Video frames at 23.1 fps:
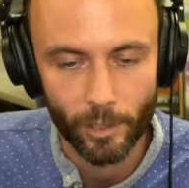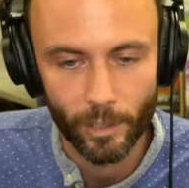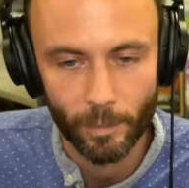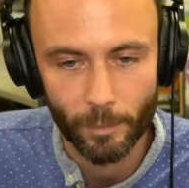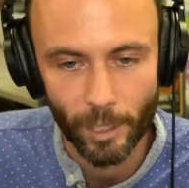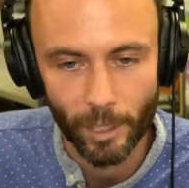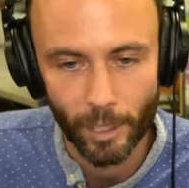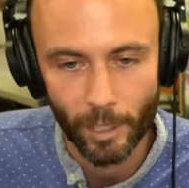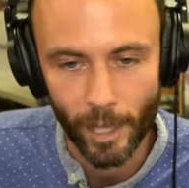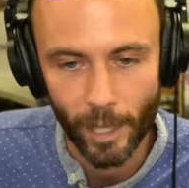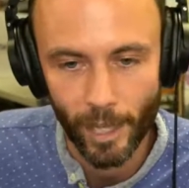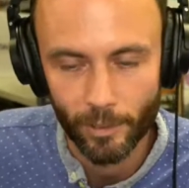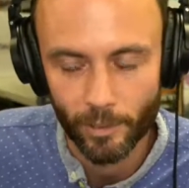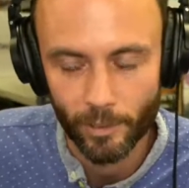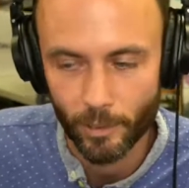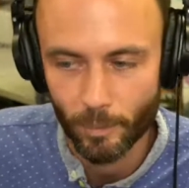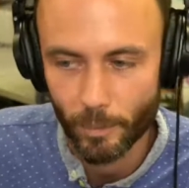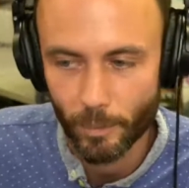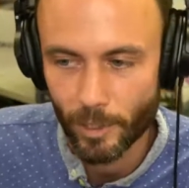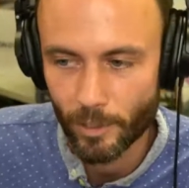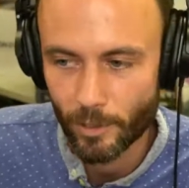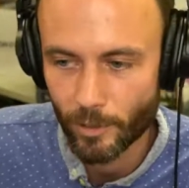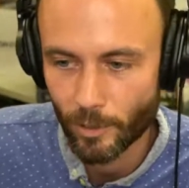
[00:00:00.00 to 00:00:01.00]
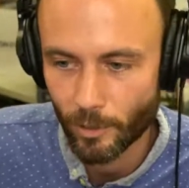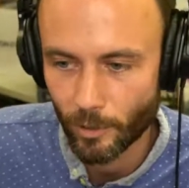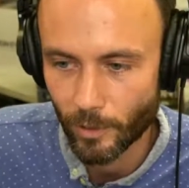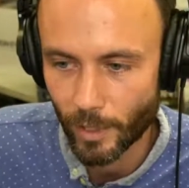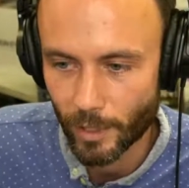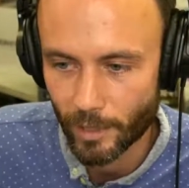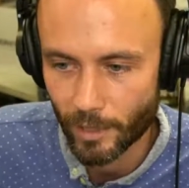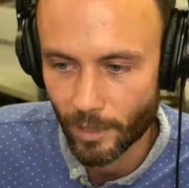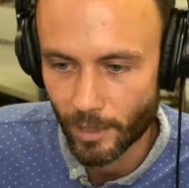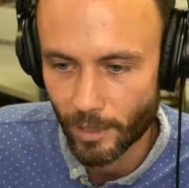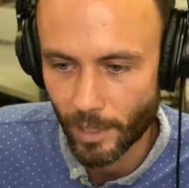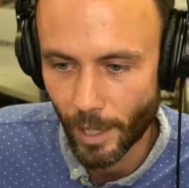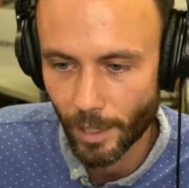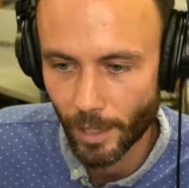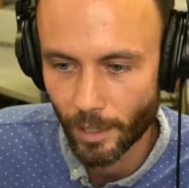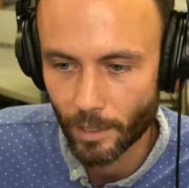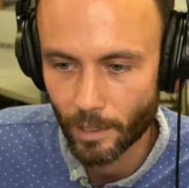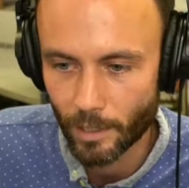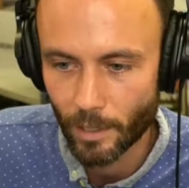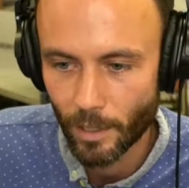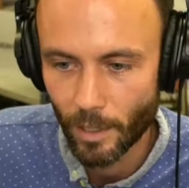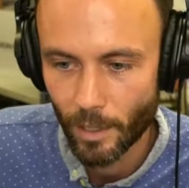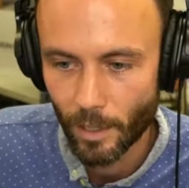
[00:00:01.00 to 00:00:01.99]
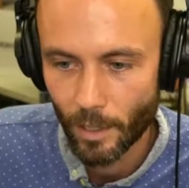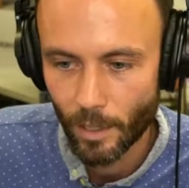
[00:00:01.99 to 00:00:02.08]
in my classroom. And so I decided